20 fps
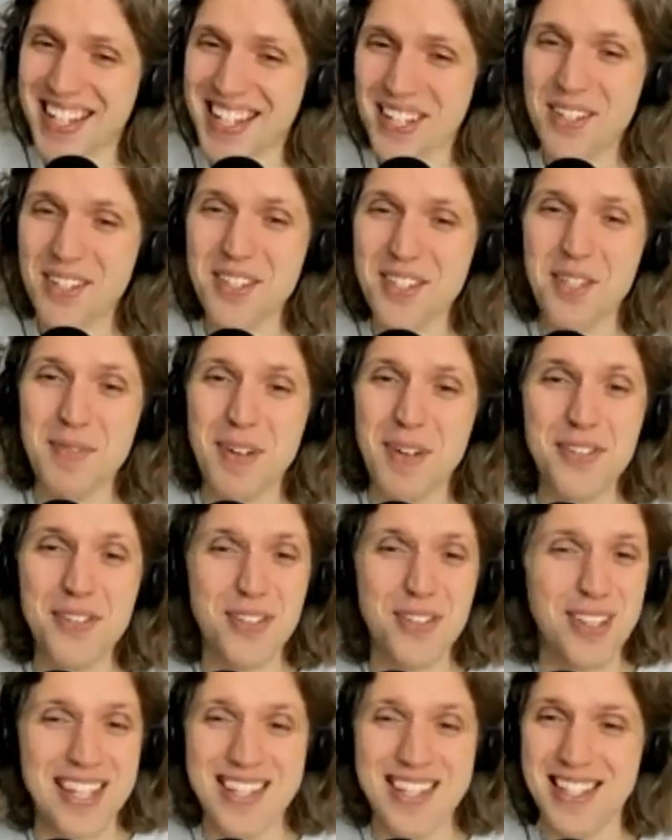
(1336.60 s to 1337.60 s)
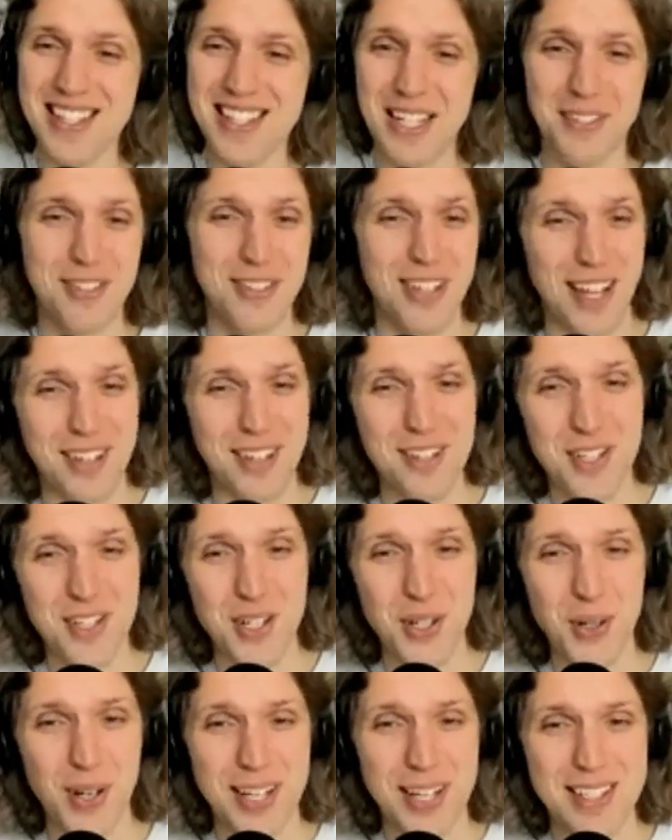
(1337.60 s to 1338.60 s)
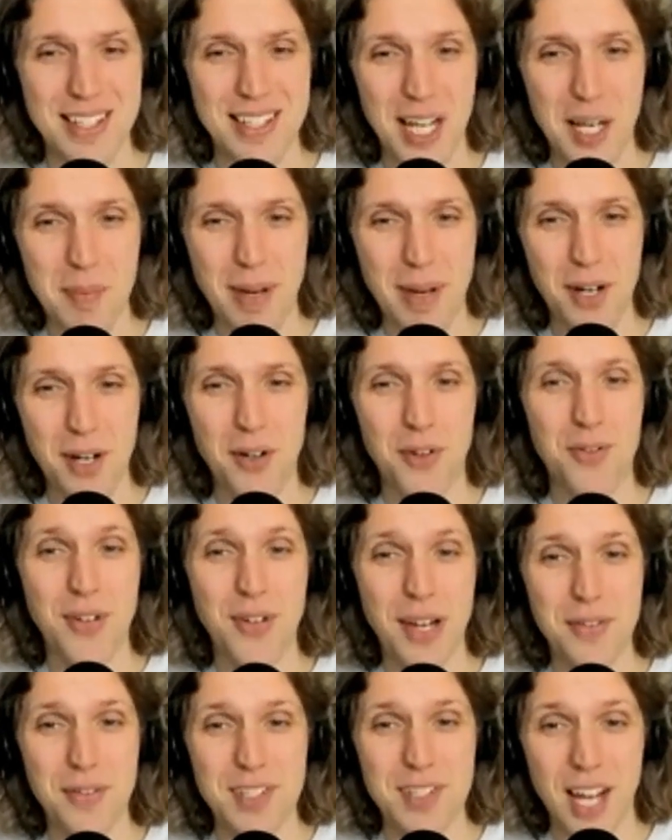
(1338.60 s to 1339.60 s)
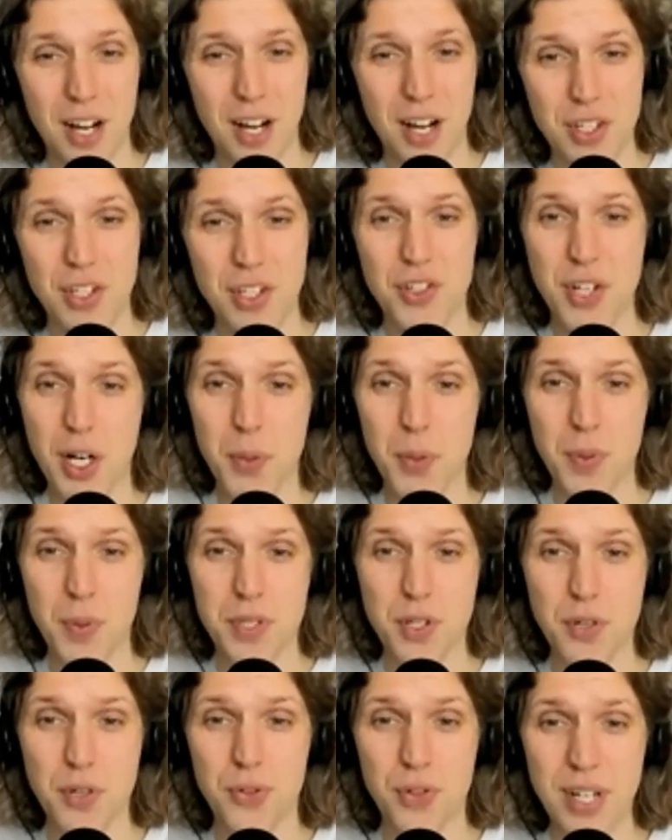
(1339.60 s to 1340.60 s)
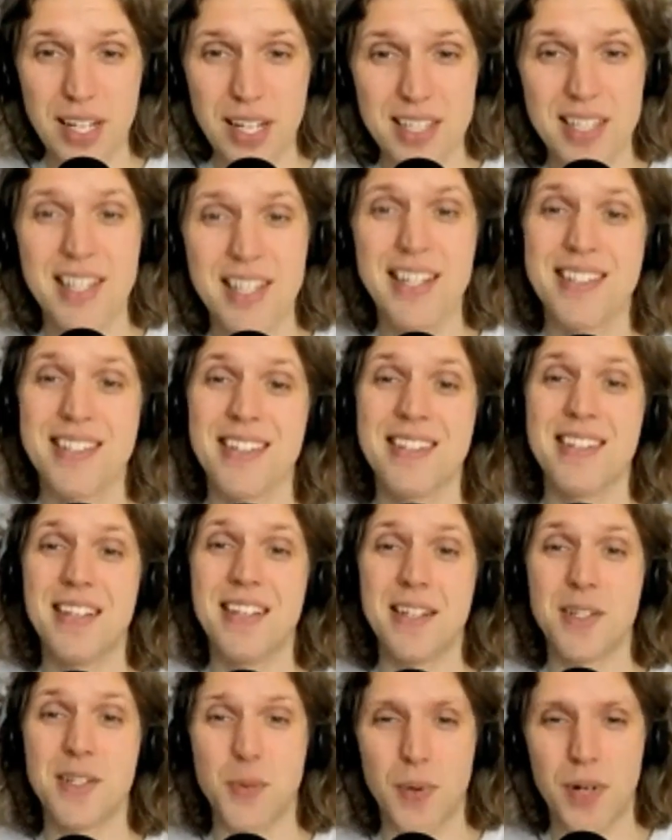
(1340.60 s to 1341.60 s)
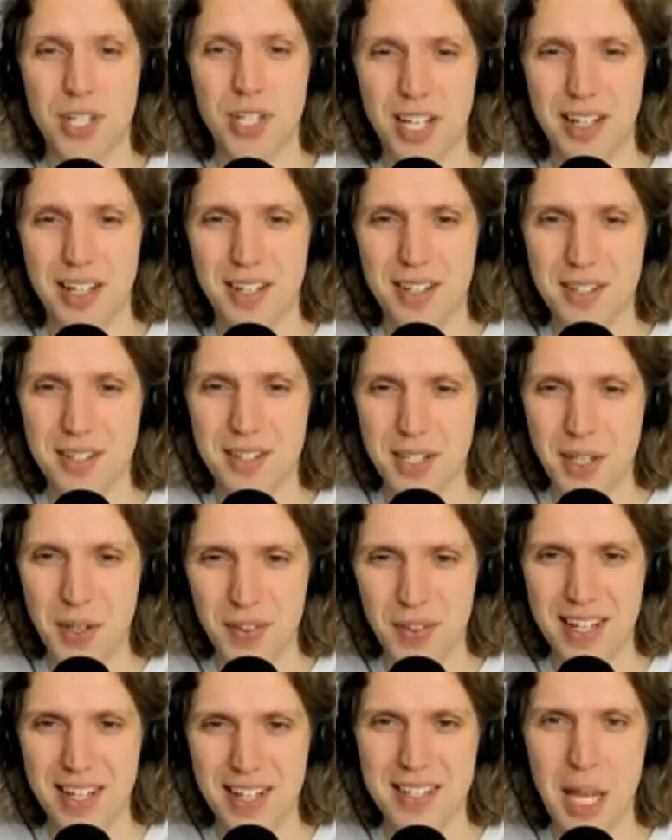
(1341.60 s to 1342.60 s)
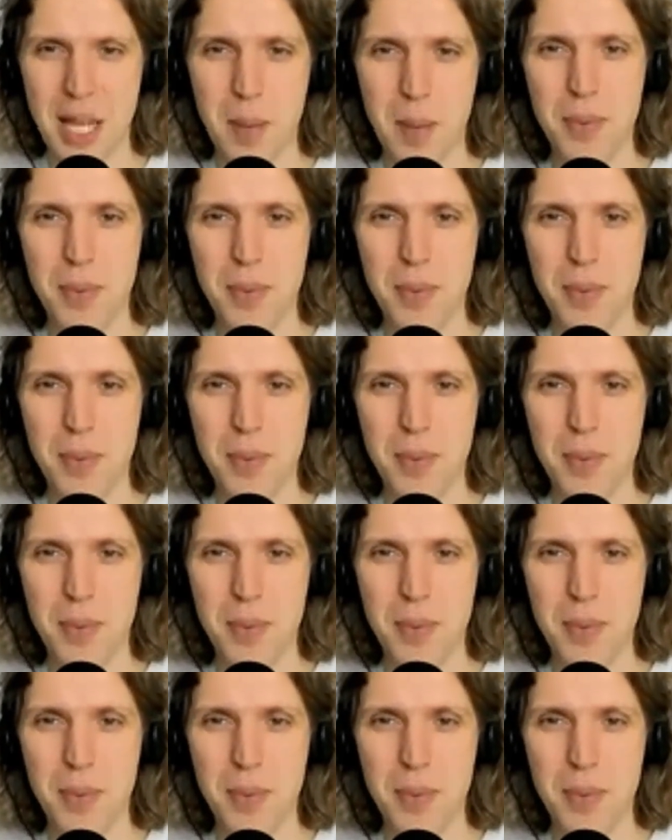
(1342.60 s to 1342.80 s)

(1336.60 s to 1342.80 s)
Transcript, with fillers: thank you so much for listening. If you like the show, hit the like button, five stars, and share it with your friend. That's it. We're done. See you in the next